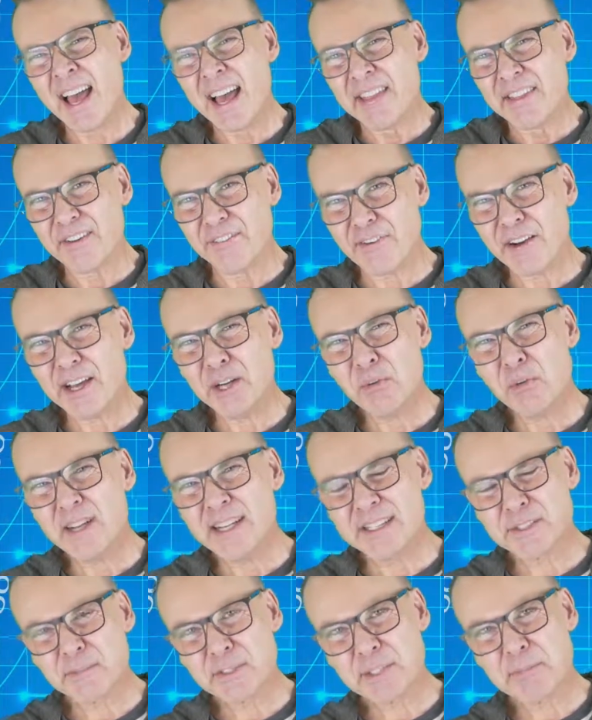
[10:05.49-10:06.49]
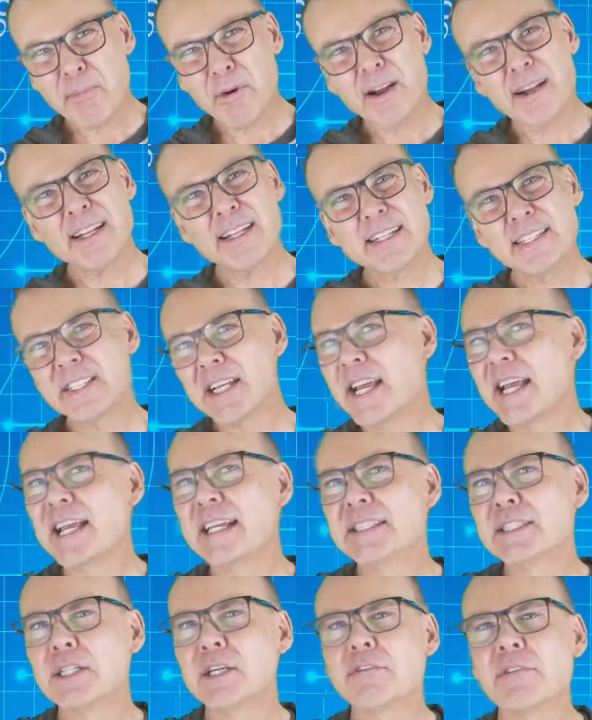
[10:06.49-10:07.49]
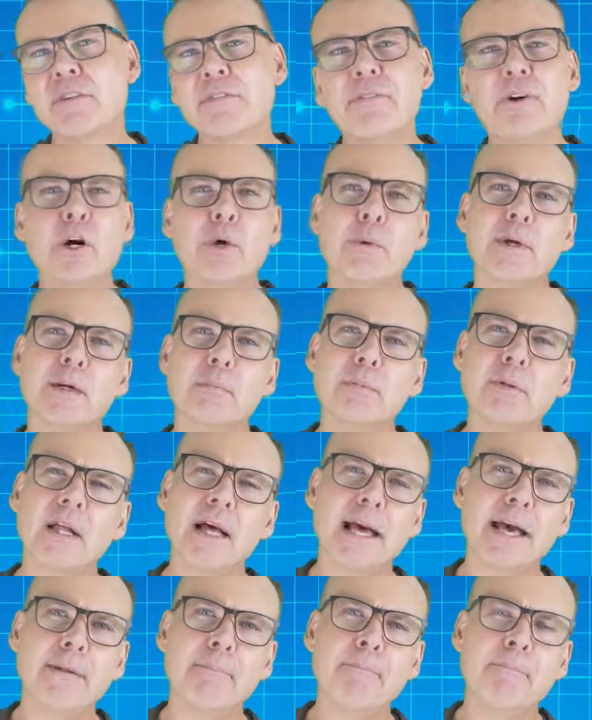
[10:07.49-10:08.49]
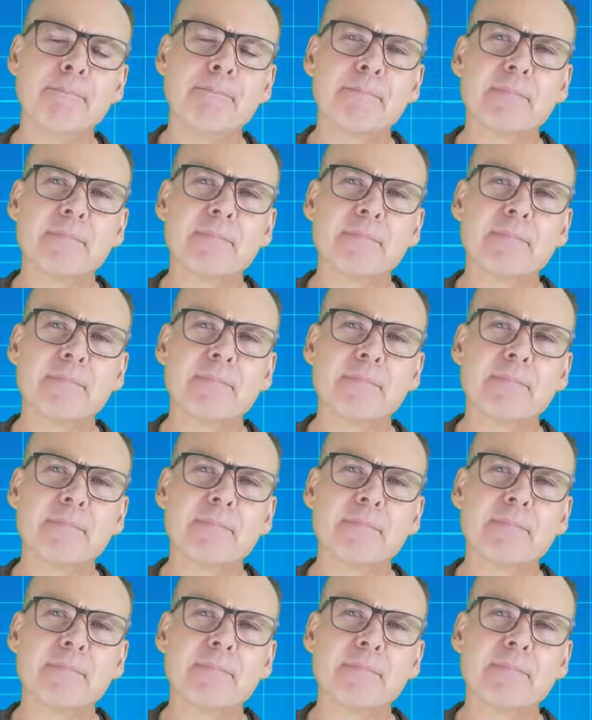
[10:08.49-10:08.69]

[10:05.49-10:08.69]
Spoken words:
The final one is responding to change over following a plan.